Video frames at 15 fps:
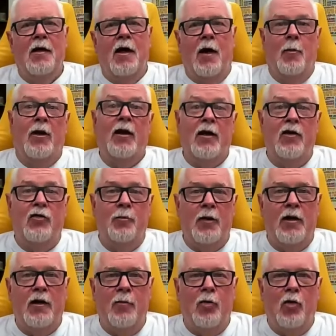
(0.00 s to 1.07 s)
I'm an Englishman
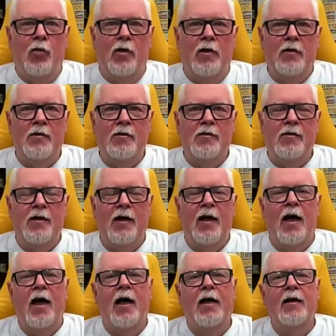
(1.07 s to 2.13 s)
in the Balkans
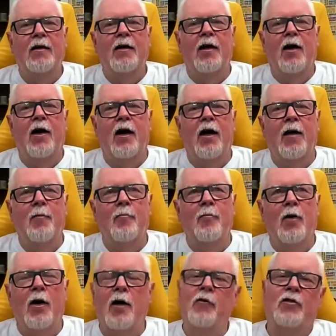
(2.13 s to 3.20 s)
and
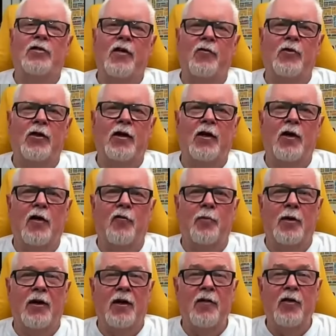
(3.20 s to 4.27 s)
I'm over 70 and I've
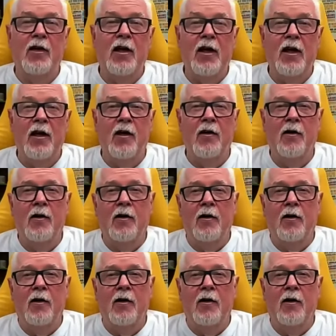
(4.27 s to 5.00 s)
been living here